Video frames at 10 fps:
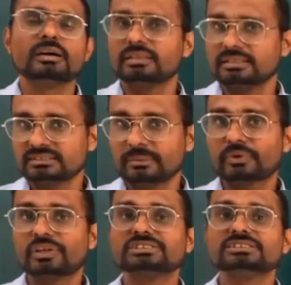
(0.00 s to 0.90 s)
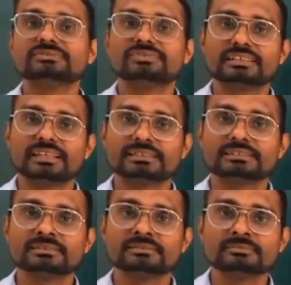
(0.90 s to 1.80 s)
There is a procedure for that.
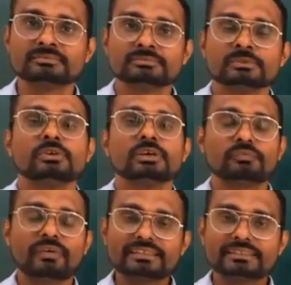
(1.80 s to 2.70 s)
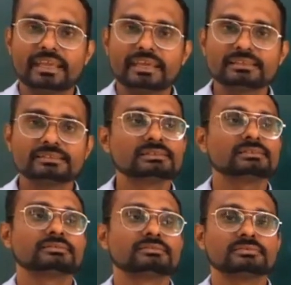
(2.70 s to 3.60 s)
If I
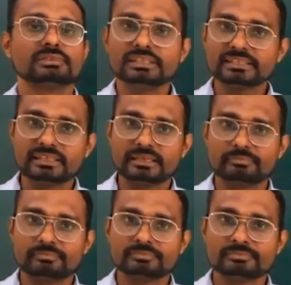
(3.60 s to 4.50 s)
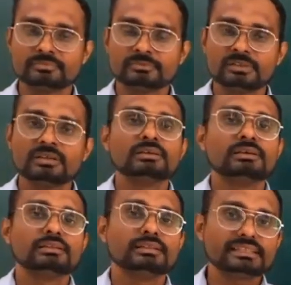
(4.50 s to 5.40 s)
take lithium,
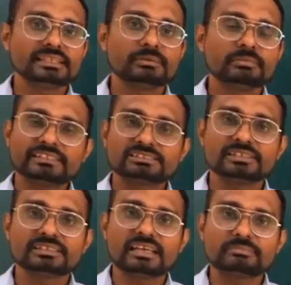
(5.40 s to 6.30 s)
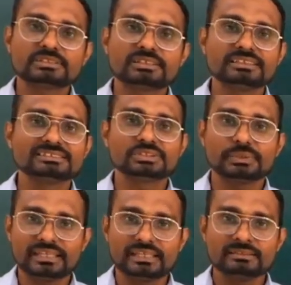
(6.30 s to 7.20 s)
lithium atomic number is
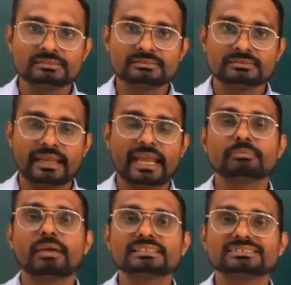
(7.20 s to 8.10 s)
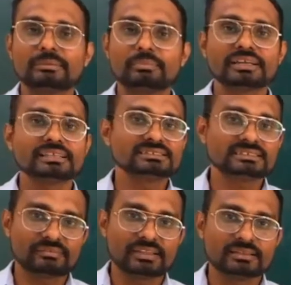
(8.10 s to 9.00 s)
3 and mass number is
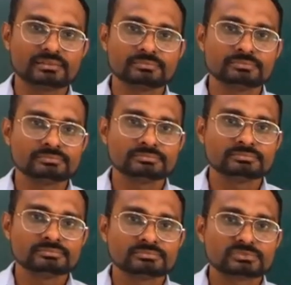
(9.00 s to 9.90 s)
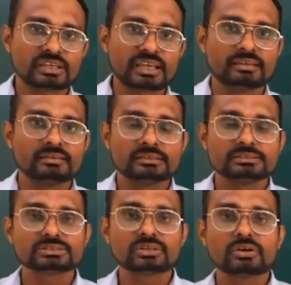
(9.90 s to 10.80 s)
7. Okay,
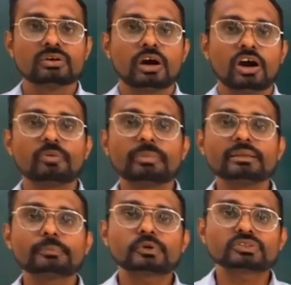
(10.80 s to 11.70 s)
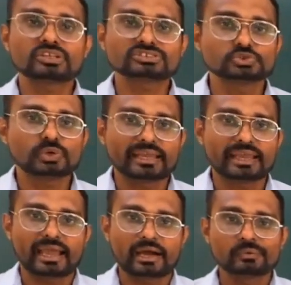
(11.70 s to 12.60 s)
so how many protons do I
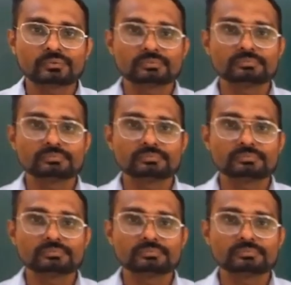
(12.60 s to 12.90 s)
have?